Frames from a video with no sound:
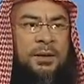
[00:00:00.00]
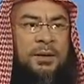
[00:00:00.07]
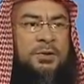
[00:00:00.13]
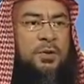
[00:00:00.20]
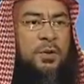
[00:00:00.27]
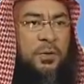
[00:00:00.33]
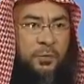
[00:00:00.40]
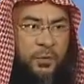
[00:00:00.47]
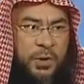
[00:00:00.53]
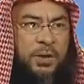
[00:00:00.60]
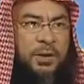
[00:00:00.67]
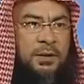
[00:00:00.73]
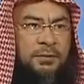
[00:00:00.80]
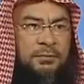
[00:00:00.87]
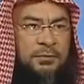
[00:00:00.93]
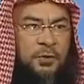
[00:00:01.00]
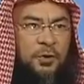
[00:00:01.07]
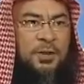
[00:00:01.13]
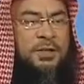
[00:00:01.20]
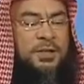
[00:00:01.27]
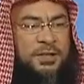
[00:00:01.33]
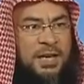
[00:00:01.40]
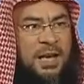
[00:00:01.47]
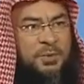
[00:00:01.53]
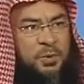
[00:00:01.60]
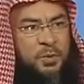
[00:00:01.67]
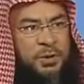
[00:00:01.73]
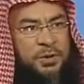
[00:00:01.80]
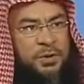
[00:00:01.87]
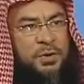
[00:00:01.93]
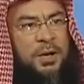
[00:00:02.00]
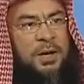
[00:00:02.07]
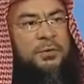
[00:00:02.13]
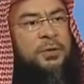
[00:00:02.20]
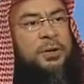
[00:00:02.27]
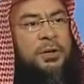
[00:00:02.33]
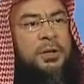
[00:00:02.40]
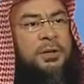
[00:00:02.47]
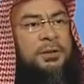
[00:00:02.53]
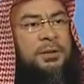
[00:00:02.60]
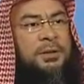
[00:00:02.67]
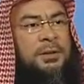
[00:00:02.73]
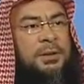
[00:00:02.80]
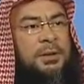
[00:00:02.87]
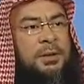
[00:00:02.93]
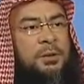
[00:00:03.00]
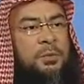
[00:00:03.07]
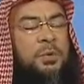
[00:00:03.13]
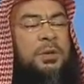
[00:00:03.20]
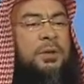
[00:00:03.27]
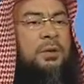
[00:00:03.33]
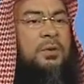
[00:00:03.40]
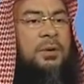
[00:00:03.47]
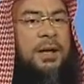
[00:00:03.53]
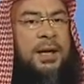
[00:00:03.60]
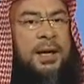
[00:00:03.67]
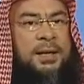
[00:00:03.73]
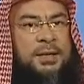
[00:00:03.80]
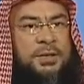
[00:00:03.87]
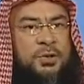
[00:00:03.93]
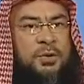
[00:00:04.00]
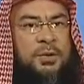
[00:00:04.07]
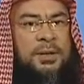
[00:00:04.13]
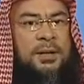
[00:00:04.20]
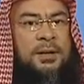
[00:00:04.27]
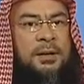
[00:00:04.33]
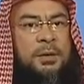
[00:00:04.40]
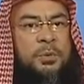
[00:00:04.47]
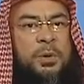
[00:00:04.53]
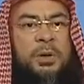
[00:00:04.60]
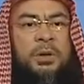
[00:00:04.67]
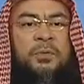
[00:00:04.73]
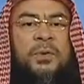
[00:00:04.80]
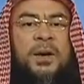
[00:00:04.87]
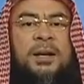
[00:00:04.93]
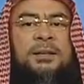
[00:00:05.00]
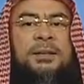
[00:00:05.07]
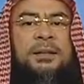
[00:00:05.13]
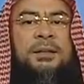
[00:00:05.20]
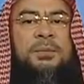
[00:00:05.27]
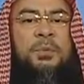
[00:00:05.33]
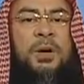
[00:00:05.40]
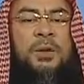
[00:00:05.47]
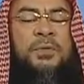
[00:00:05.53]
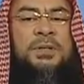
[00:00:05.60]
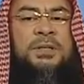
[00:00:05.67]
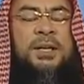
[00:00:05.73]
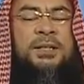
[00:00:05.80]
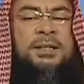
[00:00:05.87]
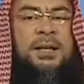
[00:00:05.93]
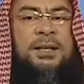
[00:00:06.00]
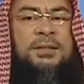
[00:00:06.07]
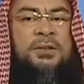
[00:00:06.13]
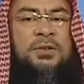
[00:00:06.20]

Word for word: So if we cross-examine what you have heard with the Quran and Sunnah, we will find that the Prophet says, alayhi